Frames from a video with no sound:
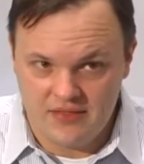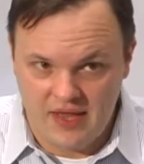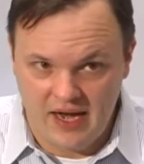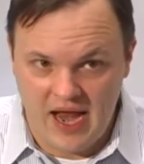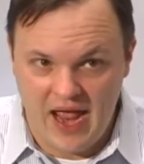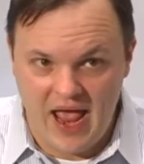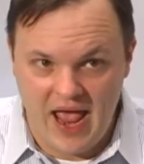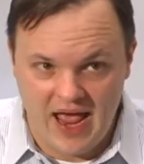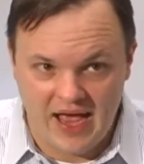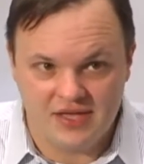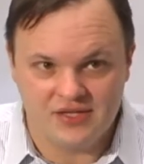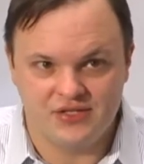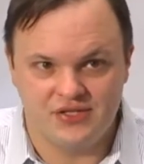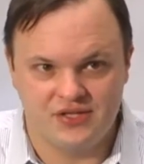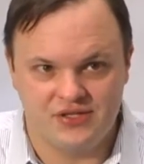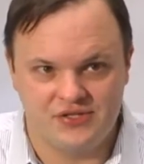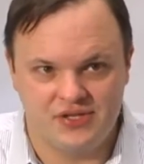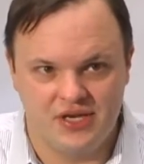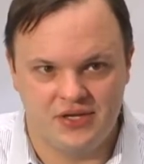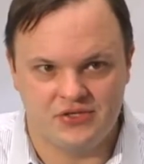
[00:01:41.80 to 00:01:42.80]
that has
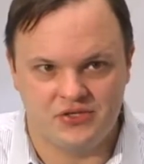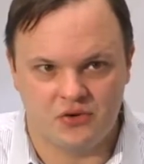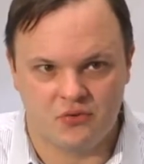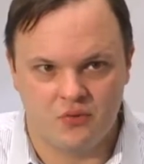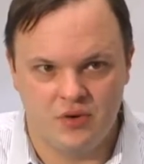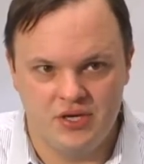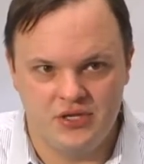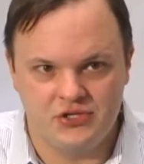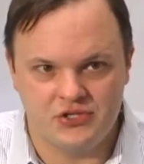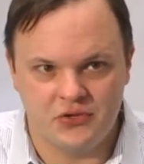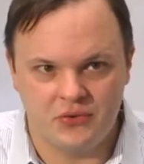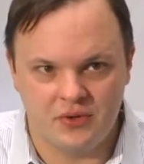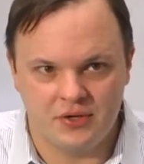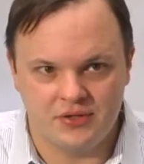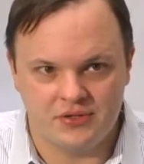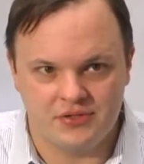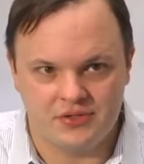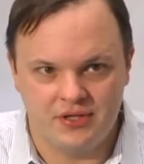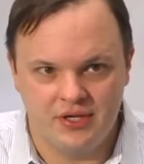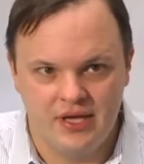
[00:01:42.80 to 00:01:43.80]
this as a
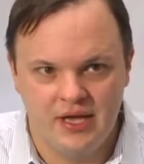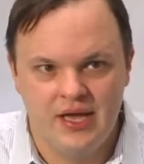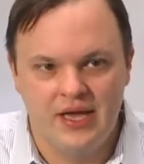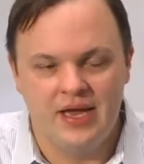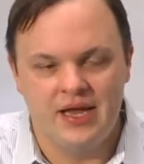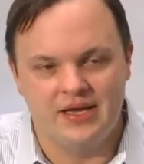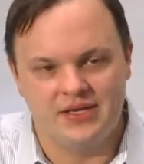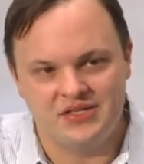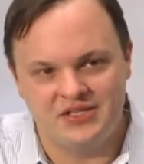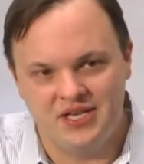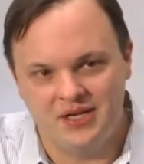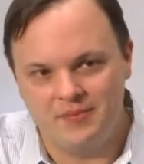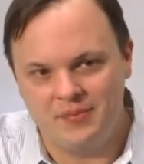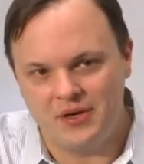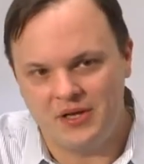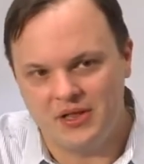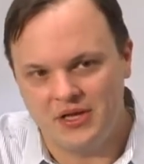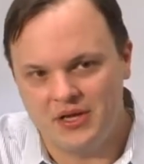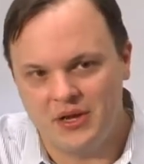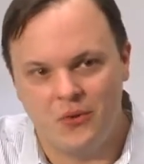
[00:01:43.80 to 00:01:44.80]
resource is
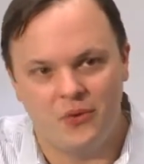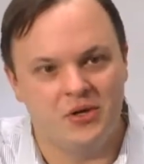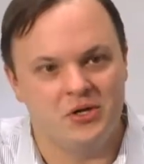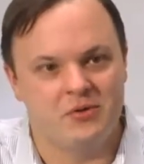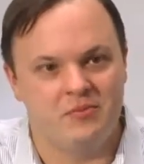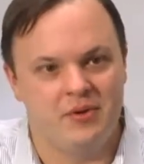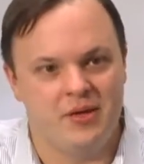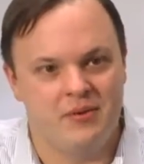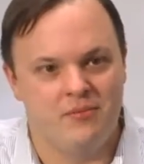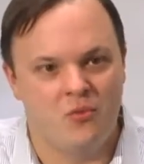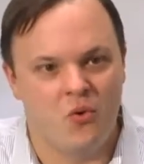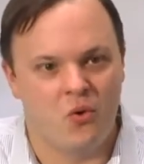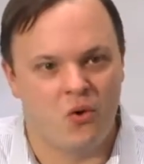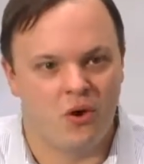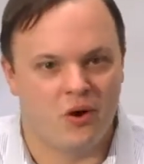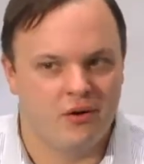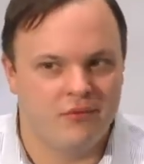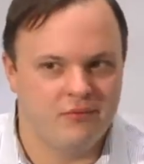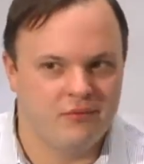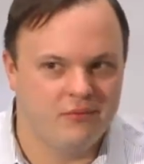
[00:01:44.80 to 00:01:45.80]
typically going to be
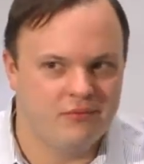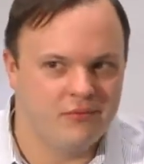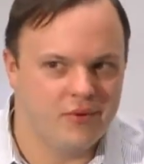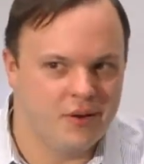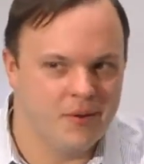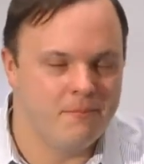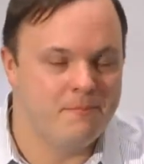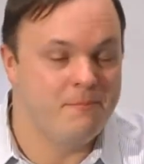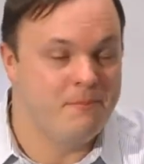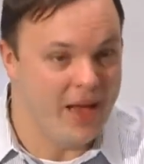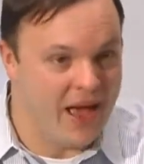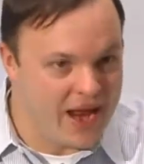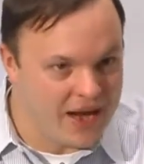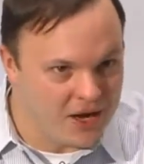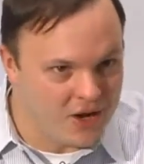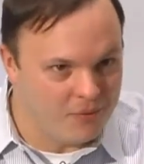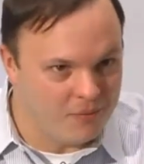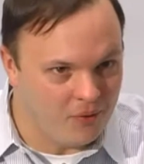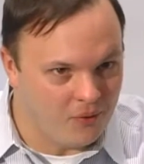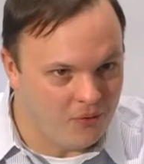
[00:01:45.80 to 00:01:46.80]
more
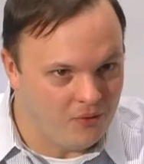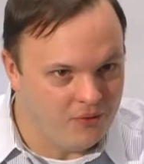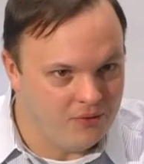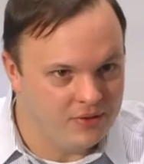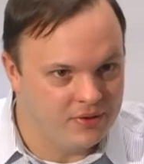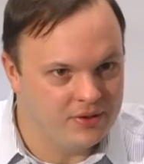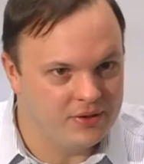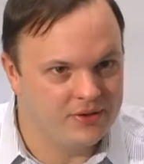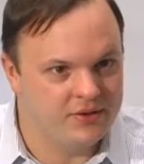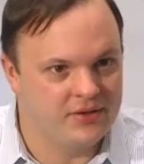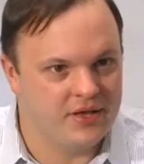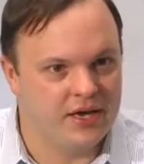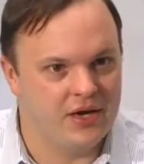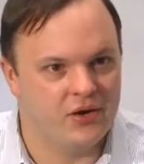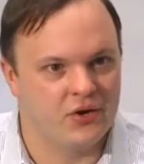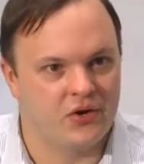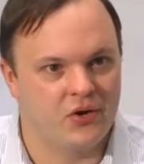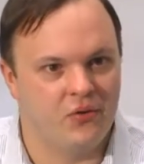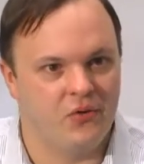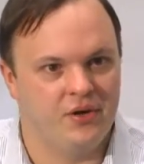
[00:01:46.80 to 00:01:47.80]
bankable. They
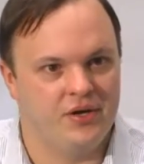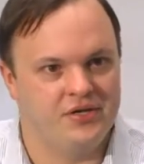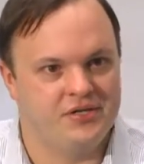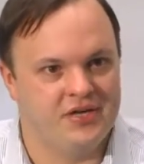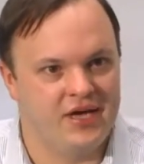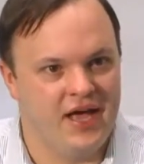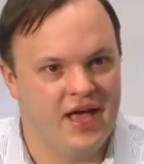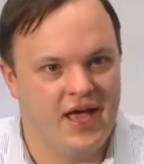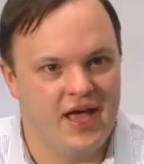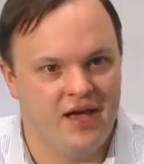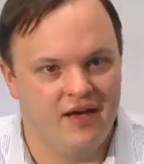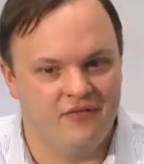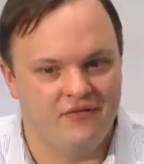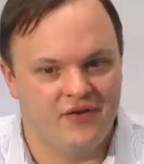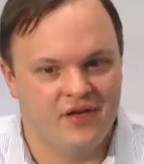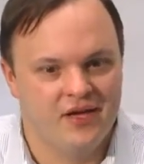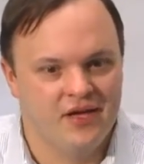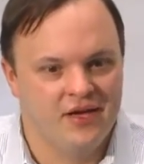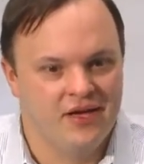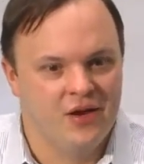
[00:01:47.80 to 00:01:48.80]
are going to
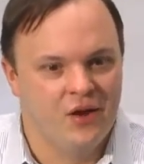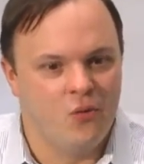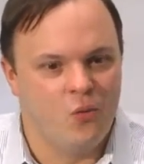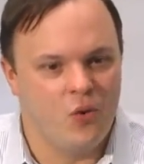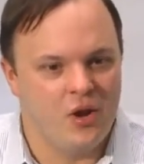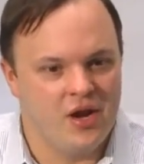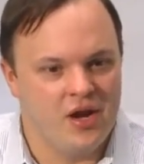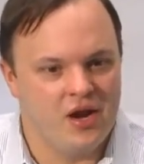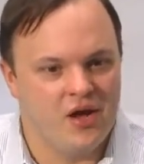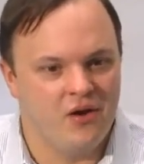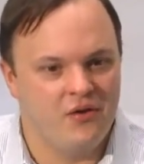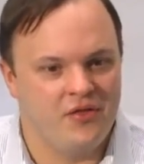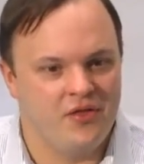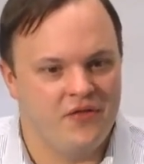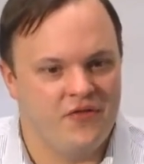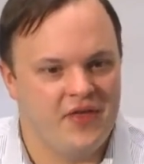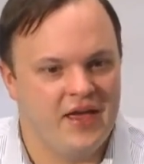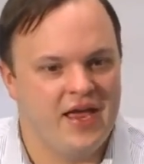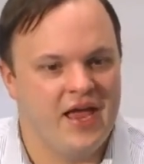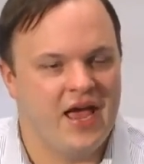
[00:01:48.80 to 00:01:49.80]
have, we know
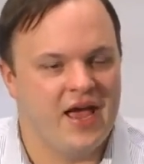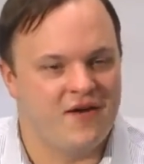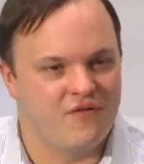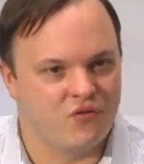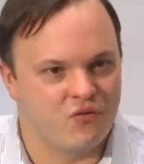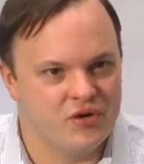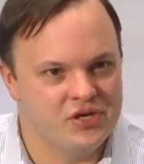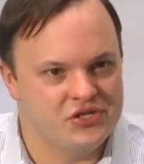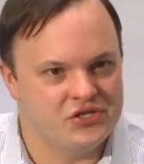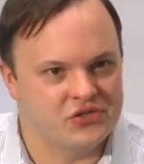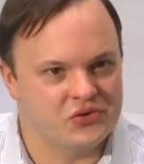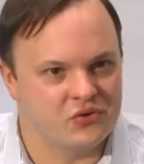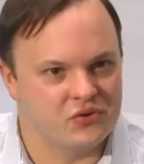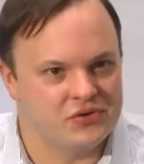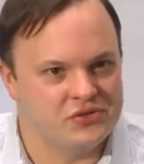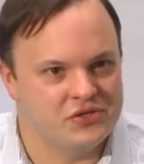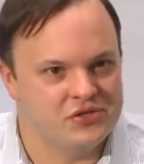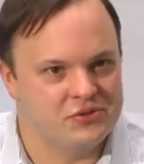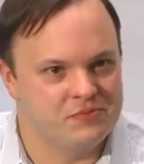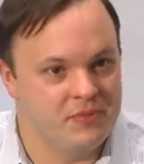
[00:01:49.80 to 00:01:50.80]
that they have
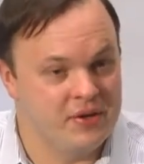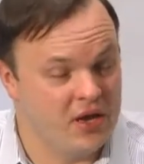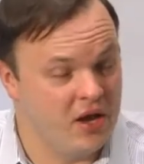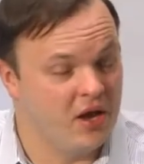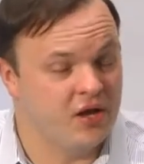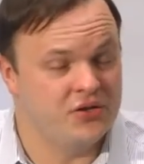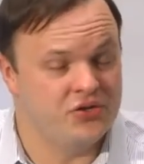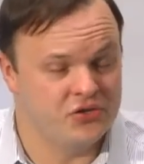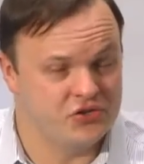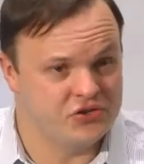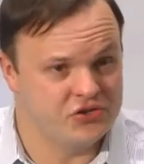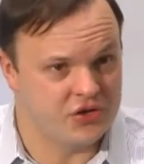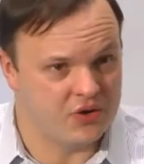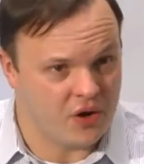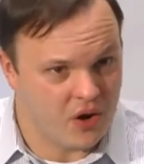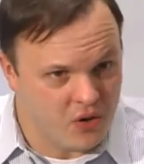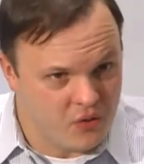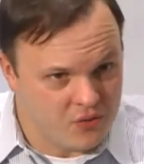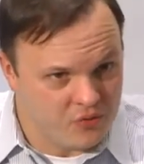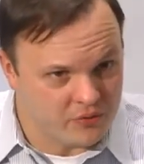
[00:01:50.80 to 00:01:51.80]
resources beyond just
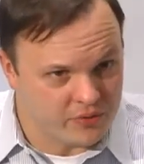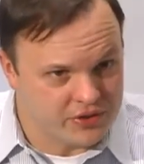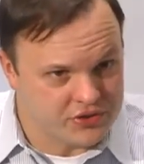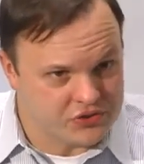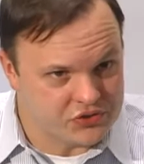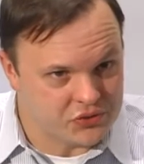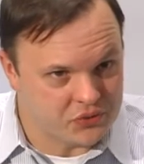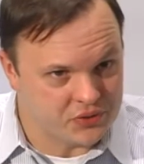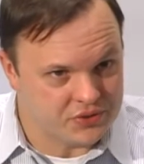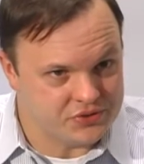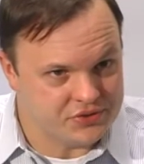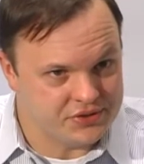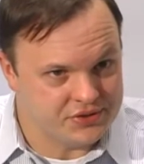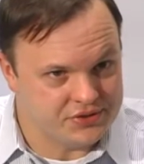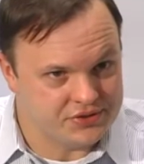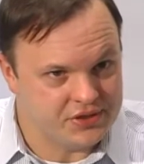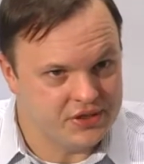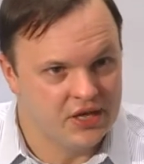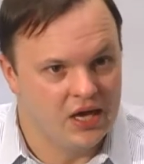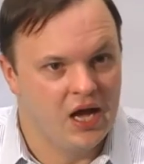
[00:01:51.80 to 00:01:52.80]
their own
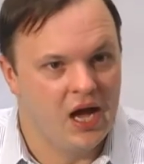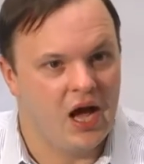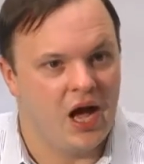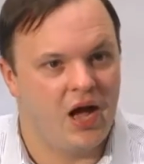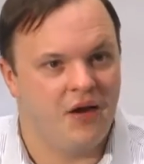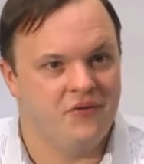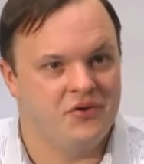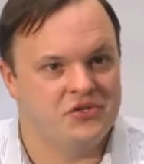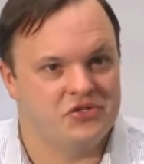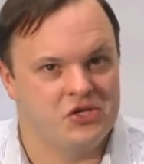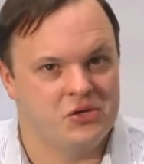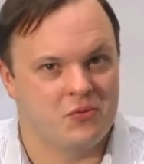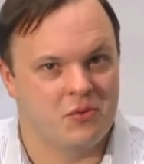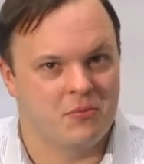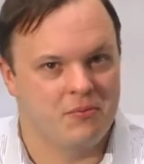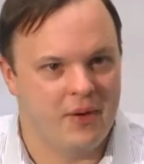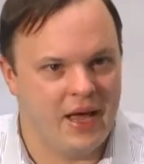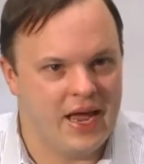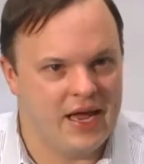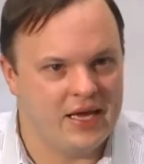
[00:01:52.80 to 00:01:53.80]
resources. Obviously, we're
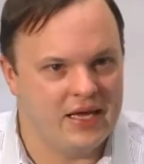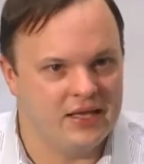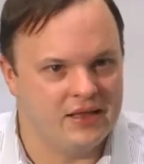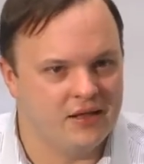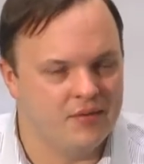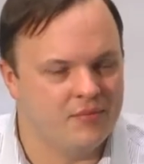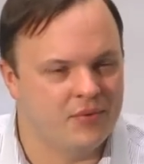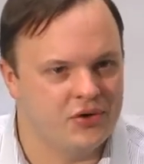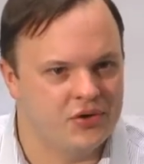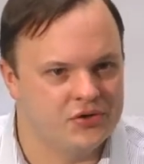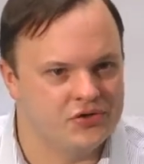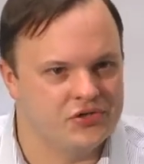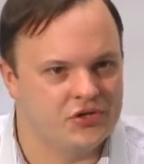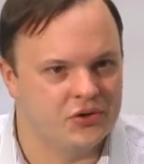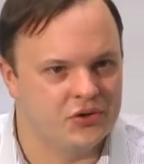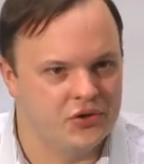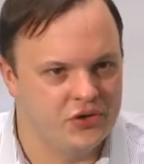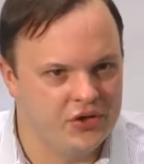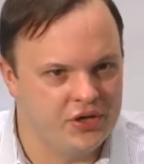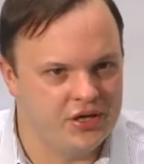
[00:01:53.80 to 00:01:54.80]
banking them because
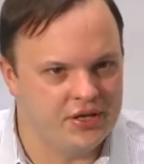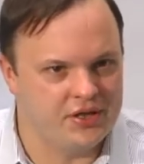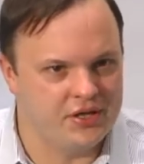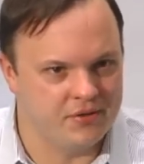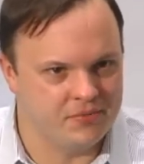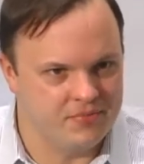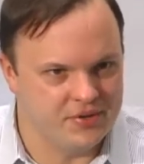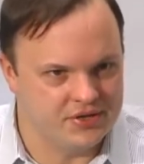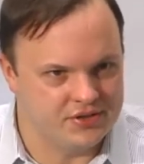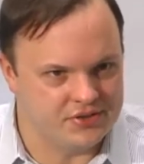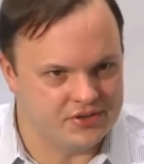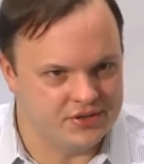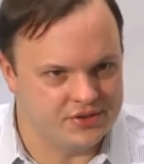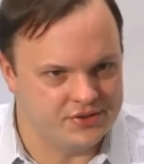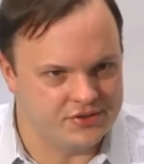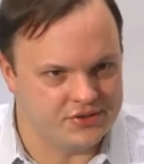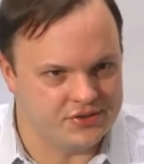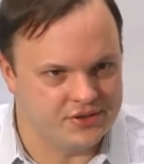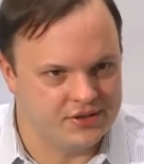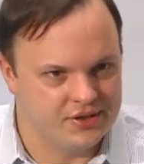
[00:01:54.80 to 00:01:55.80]
they're good at their
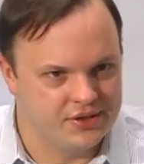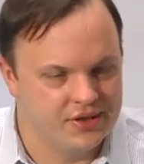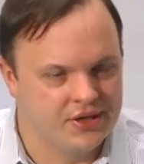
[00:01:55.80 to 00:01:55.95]
business.